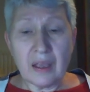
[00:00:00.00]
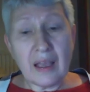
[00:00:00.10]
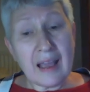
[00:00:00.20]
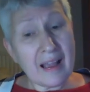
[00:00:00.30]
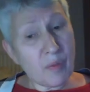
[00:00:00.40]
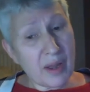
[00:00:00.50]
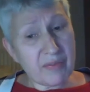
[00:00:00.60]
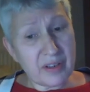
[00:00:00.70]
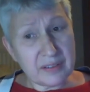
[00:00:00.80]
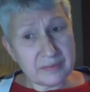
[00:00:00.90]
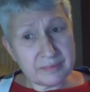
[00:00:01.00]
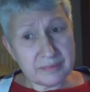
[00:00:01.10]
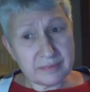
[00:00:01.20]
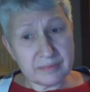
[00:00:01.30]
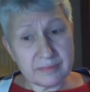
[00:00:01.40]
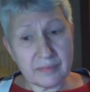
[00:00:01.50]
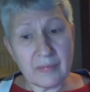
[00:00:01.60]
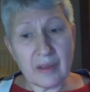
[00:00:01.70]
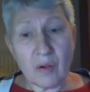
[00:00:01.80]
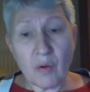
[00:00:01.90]
However,
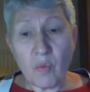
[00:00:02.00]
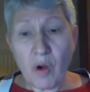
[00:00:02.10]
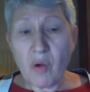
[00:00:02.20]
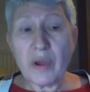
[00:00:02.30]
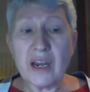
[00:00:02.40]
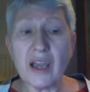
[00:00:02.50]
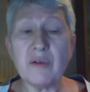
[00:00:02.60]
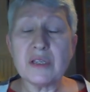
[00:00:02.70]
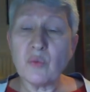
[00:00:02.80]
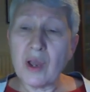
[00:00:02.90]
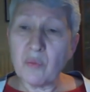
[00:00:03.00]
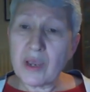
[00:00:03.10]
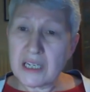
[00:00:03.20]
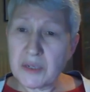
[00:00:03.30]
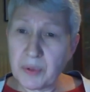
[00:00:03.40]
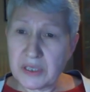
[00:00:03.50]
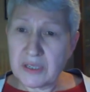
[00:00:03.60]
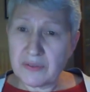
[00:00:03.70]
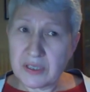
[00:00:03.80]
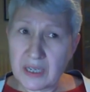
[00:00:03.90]
what we know is when we get a
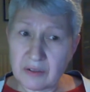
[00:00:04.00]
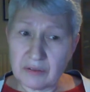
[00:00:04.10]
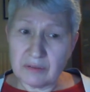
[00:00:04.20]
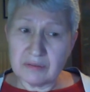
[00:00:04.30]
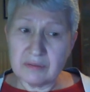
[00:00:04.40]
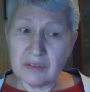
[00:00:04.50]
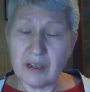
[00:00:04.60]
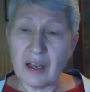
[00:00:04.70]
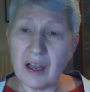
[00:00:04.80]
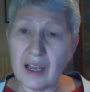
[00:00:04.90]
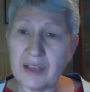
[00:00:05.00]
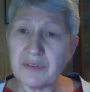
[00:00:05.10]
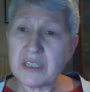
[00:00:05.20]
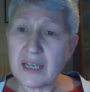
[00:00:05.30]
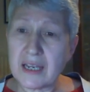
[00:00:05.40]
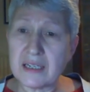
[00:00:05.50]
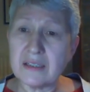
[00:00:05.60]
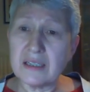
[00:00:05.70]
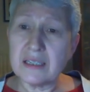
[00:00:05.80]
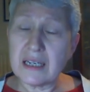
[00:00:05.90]
positive signal, I have detected
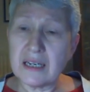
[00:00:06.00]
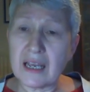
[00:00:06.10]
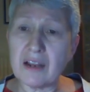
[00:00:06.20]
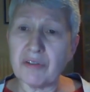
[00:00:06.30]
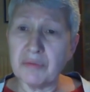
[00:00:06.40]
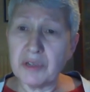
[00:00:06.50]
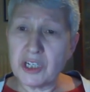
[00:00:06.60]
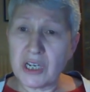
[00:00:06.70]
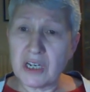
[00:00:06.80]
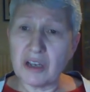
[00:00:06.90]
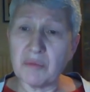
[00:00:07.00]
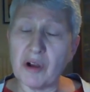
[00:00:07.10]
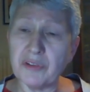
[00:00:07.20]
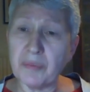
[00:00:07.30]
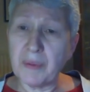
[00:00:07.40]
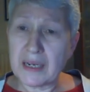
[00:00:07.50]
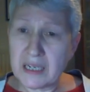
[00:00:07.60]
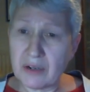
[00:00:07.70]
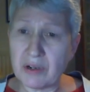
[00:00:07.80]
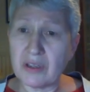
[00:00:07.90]
the DNA from the genome of the
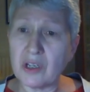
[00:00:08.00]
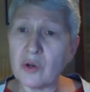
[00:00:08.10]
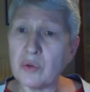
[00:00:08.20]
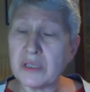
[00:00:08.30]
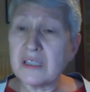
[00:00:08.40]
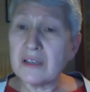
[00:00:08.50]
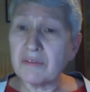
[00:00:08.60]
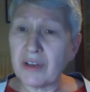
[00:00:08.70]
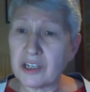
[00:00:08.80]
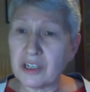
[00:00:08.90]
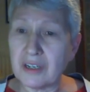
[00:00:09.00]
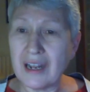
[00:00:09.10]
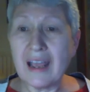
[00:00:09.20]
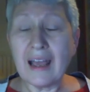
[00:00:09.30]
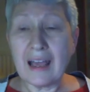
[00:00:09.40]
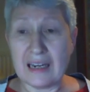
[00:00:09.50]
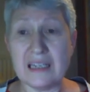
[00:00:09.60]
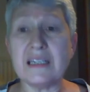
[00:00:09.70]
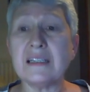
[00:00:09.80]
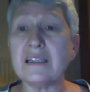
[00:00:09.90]
bacteria that causes the infection, and
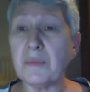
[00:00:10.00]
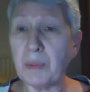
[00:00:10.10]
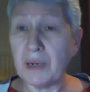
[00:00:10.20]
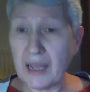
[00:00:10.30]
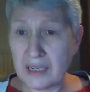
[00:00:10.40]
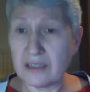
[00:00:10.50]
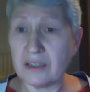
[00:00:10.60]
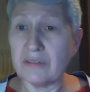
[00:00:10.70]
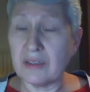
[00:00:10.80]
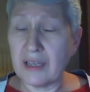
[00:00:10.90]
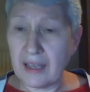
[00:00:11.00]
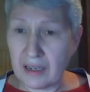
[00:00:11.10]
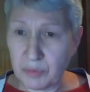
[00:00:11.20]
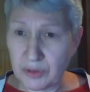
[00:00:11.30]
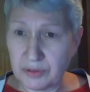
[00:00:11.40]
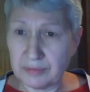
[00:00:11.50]
it is in the blood of the animal.